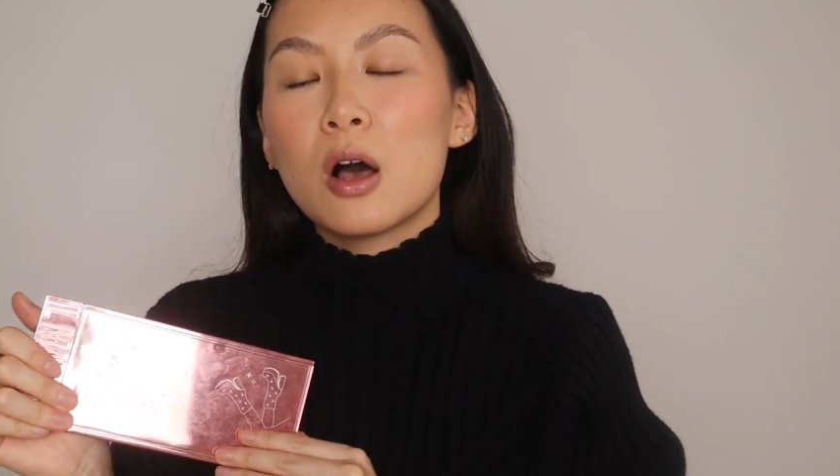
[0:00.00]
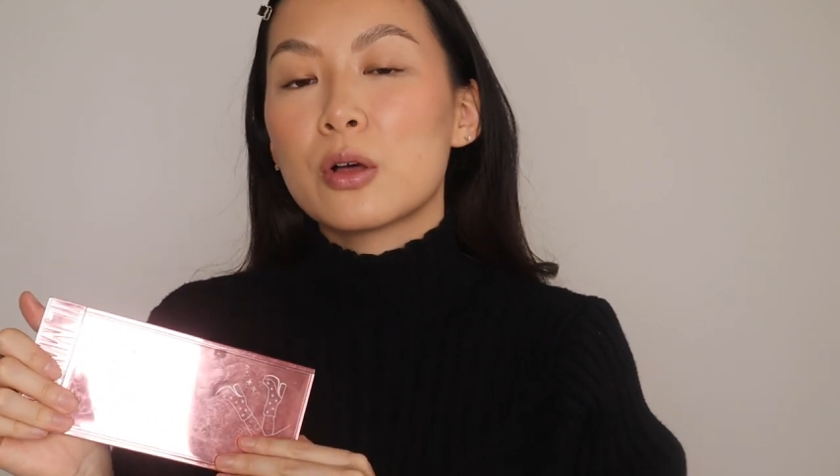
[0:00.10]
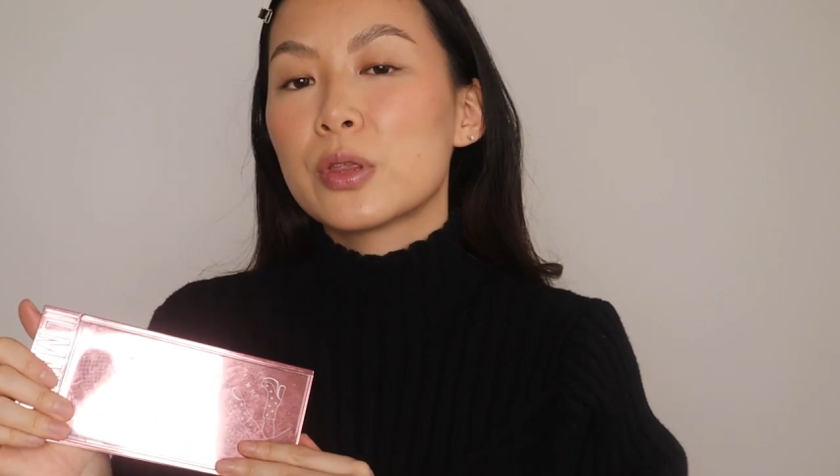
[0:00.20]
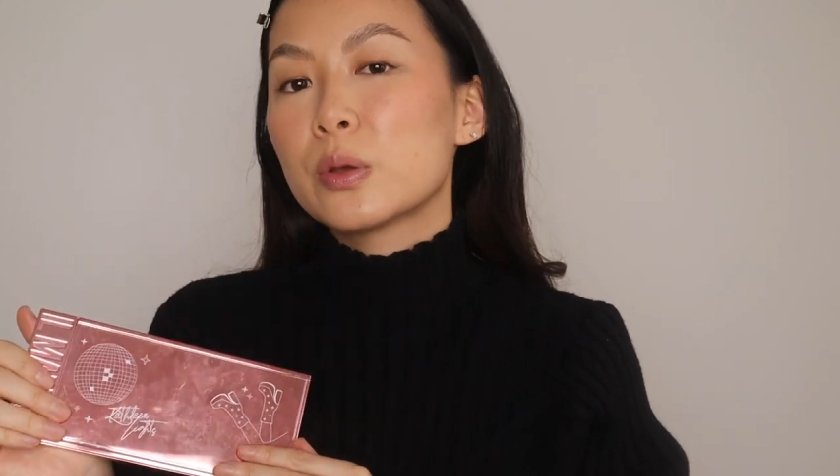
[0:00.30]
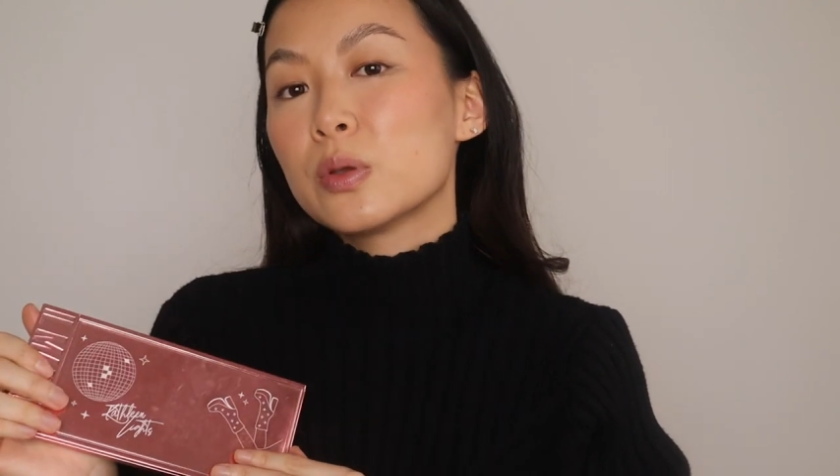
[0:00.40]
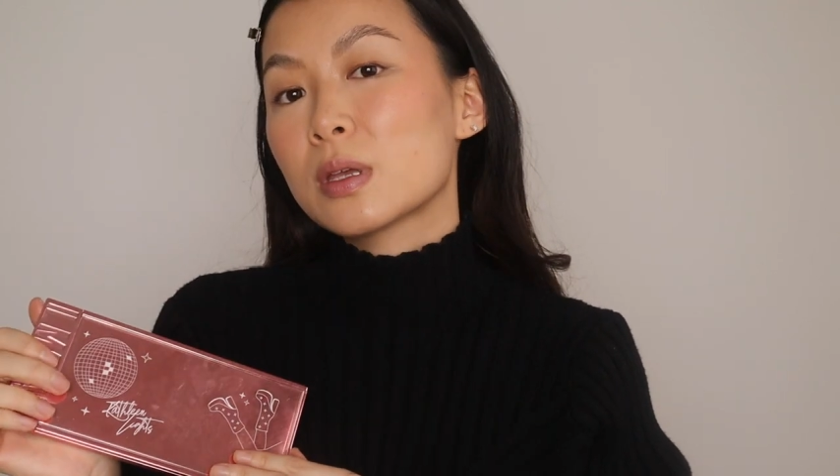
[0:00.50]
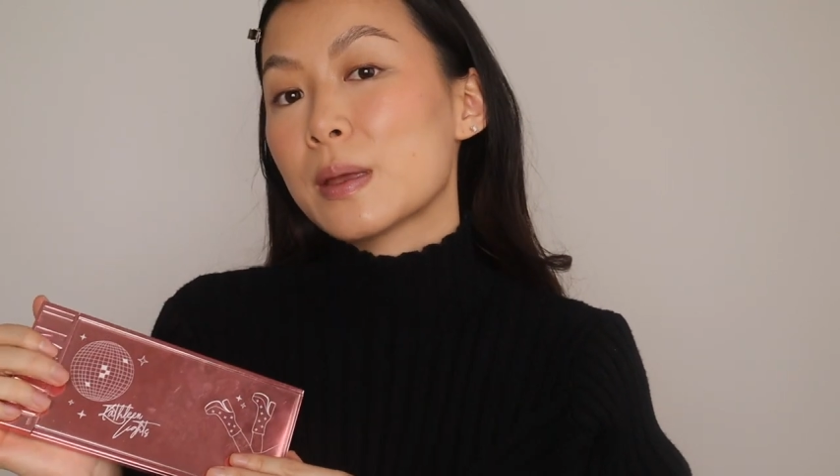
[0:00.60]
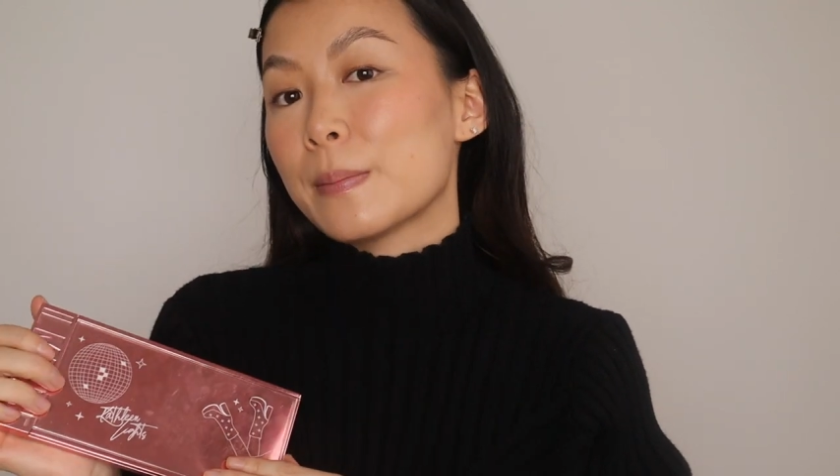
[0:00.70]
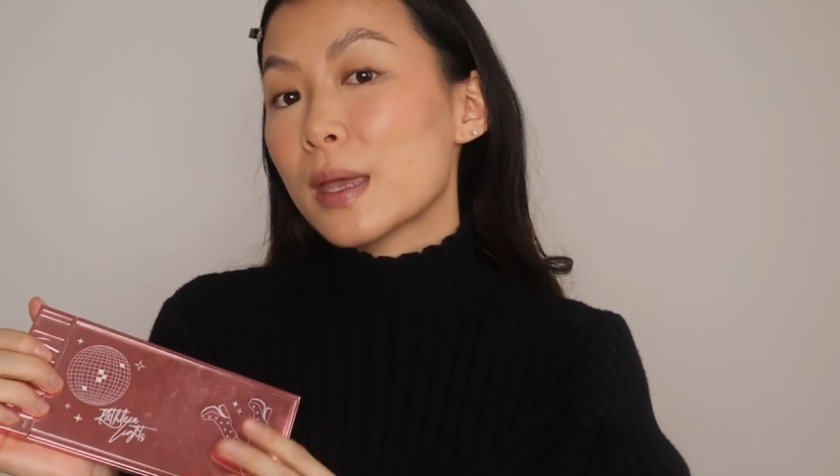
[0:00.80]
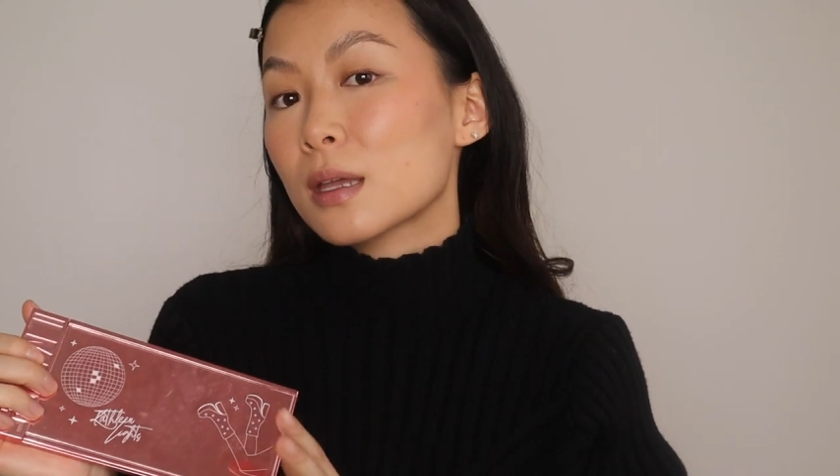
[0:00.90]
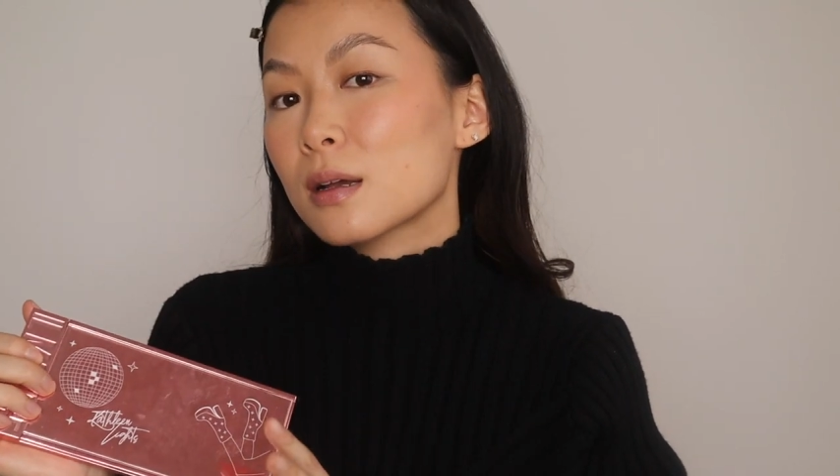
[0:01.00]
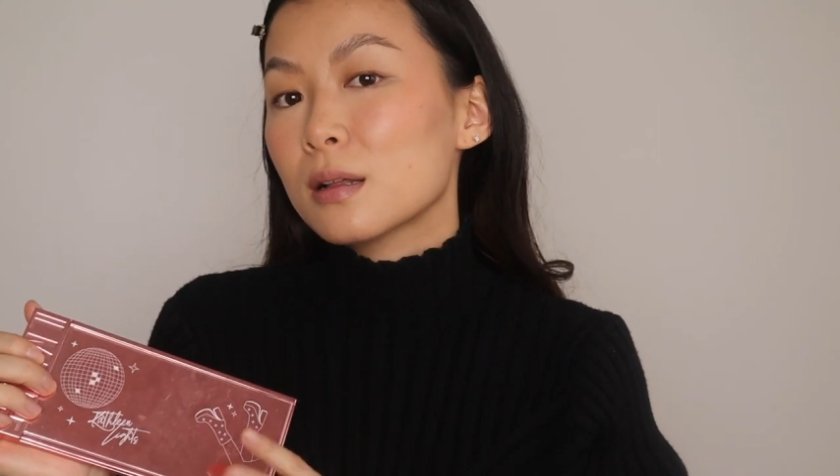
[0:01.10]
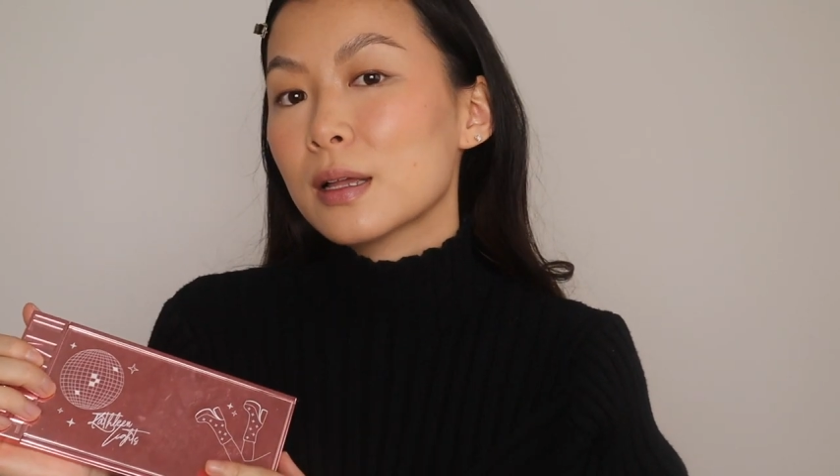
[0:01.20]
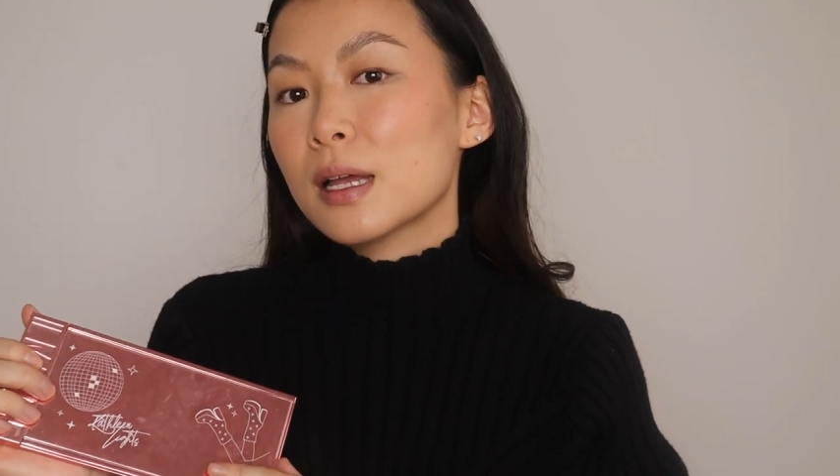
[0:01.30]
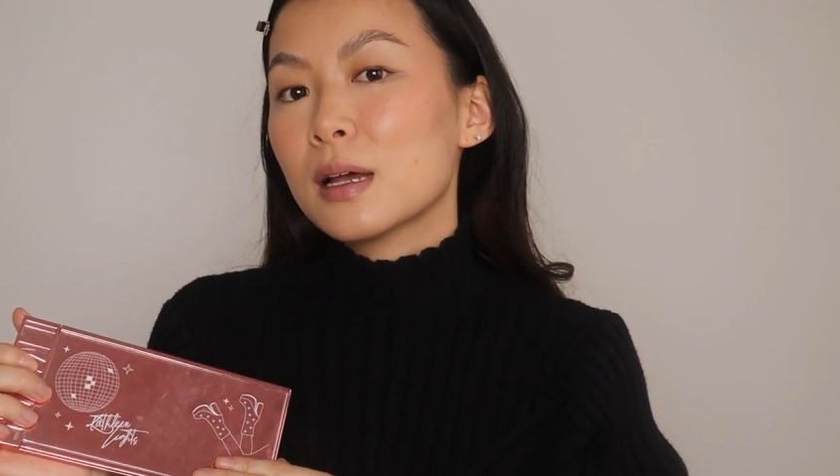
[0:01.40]
although you can make it
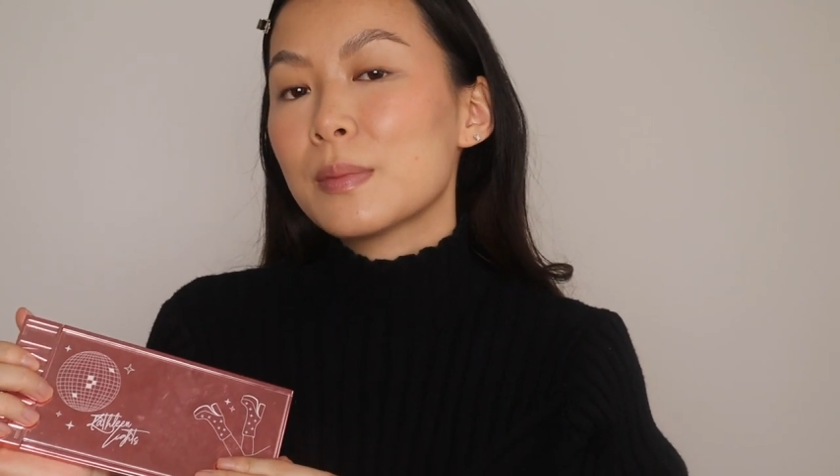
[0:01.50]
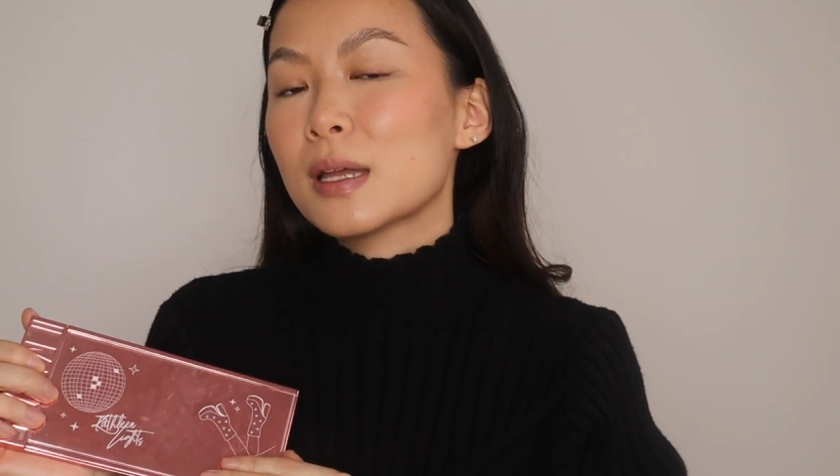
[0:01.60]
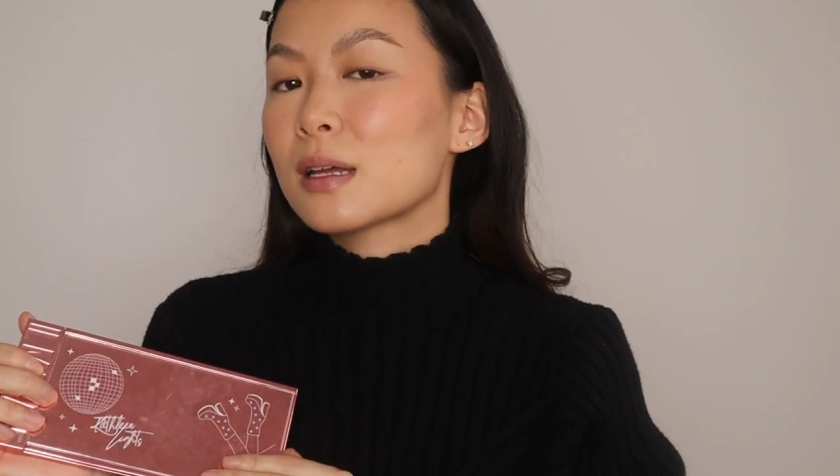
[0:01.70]
glam,